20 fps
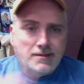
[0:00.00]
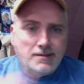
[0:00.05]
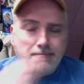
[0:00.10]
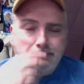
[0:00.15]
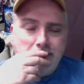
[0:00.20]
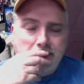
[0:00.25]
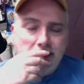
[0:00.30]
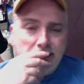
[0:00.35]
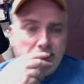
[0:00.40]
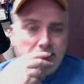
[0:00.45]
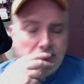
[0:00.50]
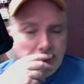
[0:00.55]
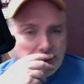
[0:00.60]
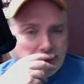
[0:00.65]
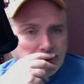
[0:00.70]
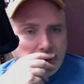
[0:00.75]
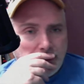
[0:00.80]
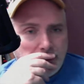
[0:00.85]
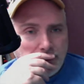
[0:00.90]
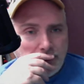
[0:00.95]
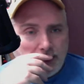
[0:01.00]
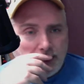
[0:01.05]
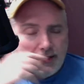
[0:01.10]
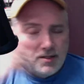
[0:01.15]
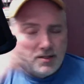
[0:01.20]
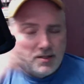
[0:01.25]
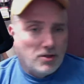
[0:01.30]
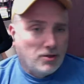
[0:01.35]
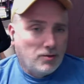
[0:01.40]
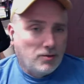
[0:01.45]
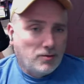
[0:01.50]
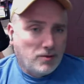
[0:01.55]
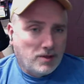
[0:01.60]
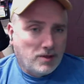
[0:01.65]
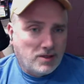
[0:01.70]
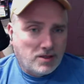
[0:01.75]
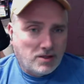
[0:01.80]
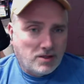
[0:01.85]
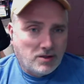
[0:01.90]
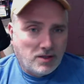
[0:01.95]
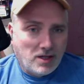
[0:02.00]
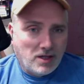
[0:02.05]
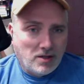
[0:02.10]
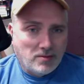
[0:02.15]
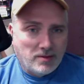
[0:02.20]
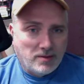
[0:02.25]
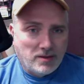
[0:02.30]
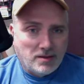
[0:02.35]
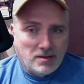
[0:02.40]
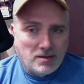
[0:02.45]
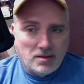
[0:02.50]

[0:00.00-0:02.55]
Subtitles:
yeah, so that's why it's a good helmet.